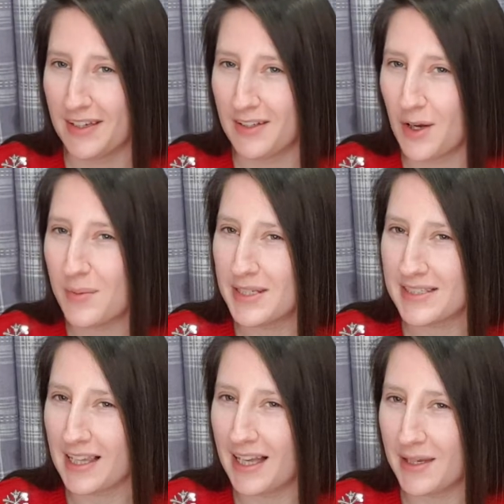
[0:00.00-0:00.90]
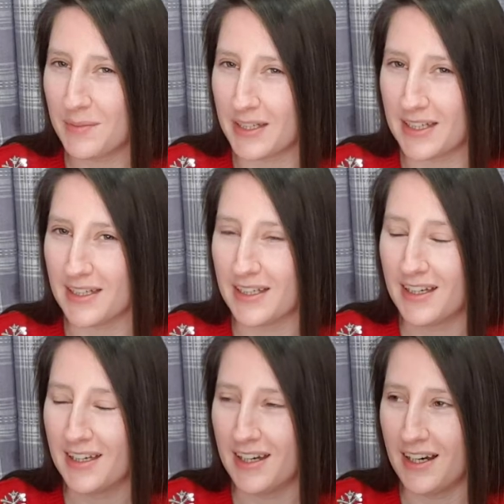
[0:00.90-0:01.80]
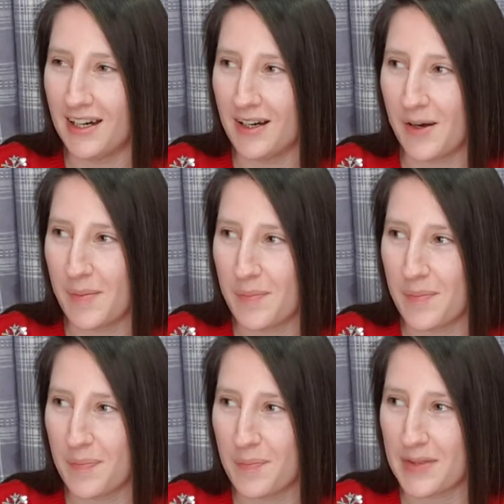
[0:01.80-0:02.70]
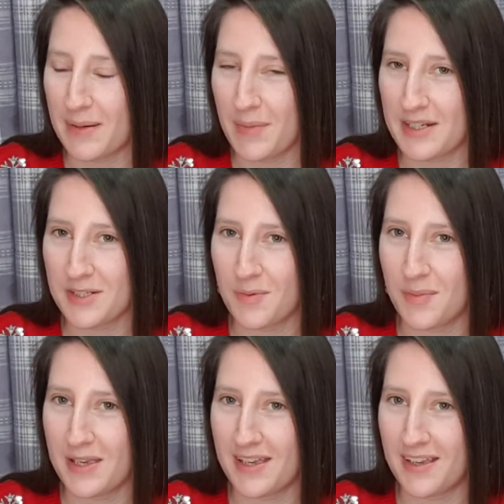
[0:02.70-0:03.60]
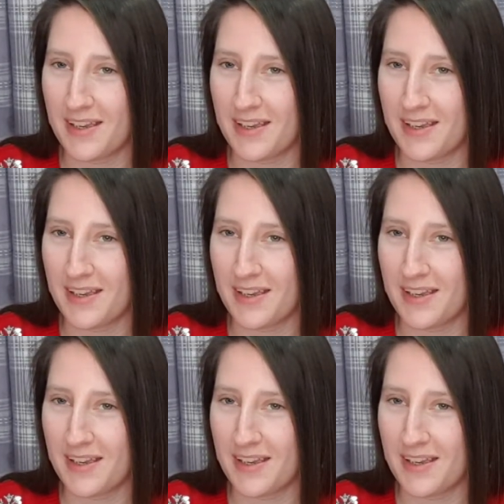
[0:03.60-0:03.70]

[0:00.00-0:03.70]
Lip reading: Nobody's climbed it. That might just be